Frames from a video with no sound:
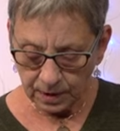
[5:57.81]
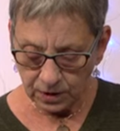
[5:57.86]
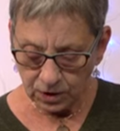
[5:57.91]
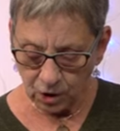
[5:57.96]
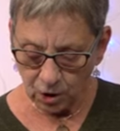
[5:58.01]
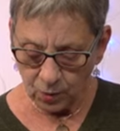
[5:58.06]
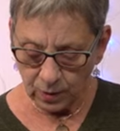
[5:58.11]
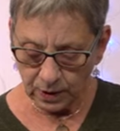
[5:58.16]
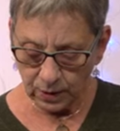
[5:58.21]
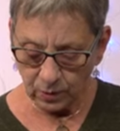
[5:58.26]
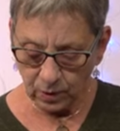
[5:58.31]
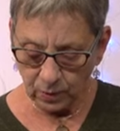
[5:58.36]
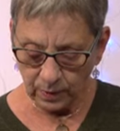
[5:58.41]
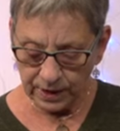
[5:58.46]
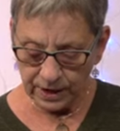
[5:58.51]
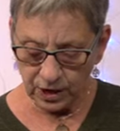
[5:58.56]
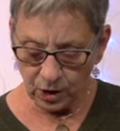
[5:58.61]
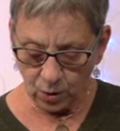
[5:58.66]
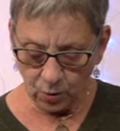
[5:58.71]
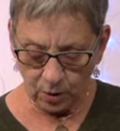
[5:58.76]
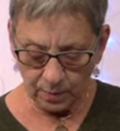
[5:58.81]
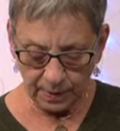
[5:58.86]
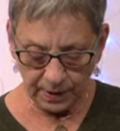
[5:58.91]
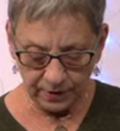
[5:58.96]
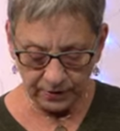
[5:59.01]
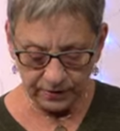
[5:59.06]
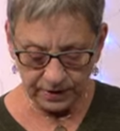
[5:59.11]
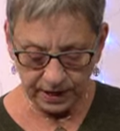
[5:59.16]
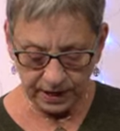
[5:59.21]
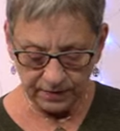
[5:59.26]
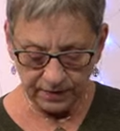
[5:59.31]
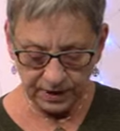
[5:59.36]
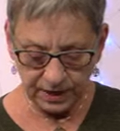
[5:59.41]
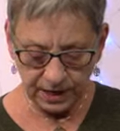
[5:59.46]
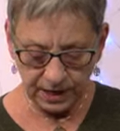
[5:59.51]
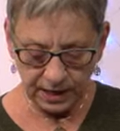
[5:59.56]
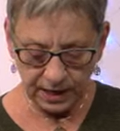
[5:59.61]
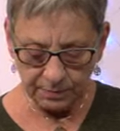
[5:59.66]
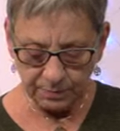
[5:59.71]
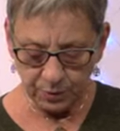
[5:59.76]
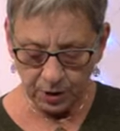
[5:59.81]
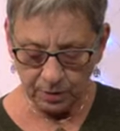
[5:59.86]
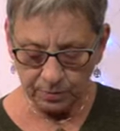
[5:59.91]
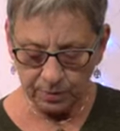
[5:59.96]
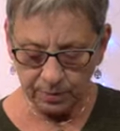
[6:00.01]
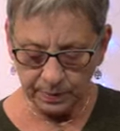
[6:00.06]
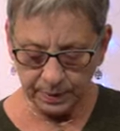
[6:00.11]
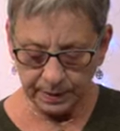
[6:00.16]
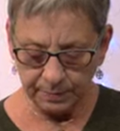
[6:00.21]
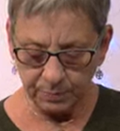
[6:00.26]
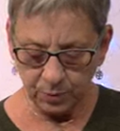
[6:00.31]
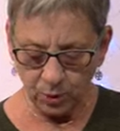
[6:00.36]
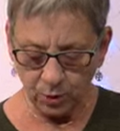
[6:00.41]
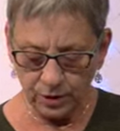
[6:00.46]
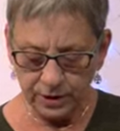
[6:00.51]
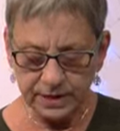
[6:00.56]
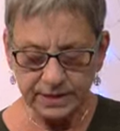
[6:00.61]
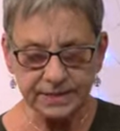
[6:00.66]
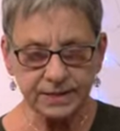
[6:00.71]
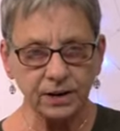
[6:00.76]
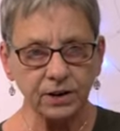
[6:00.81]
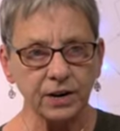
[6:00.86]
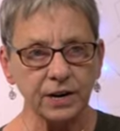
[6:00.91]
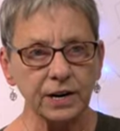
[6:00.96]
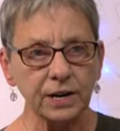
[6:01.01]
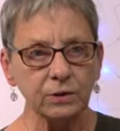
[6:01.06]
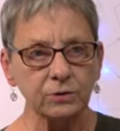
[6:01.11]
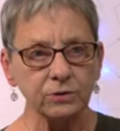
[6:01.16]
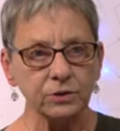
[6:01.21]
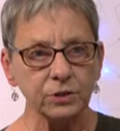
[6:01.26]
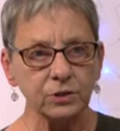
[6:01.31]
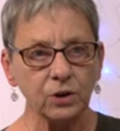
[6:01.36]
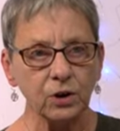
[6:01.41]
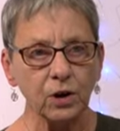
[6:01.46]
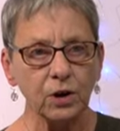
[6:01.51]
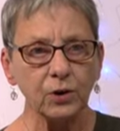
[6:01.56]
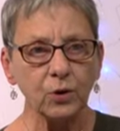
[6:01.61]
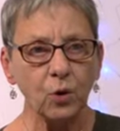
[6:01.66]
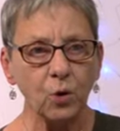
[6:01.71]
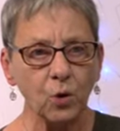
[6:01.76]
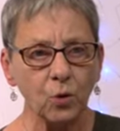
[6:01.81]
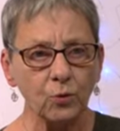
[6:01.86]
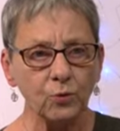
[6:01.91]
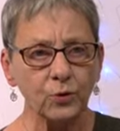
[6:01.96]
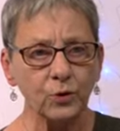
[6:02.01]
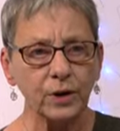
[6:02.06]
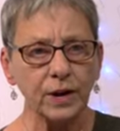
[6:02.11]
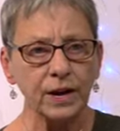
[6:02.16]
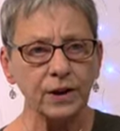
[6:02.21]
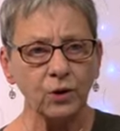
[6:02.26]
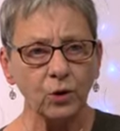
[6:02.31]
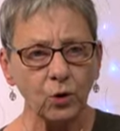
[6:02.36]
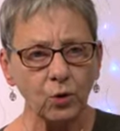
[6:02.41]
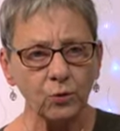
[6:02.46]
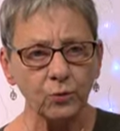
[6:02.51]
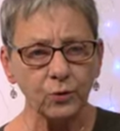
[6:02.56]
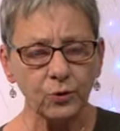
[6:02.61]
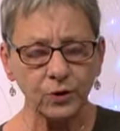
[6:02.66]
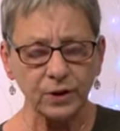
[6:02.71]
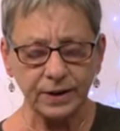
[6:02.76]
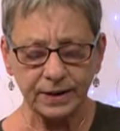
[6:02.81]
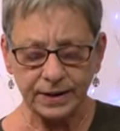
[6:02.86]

Knowing what we know about David, he had probably poured his heart out to God over and over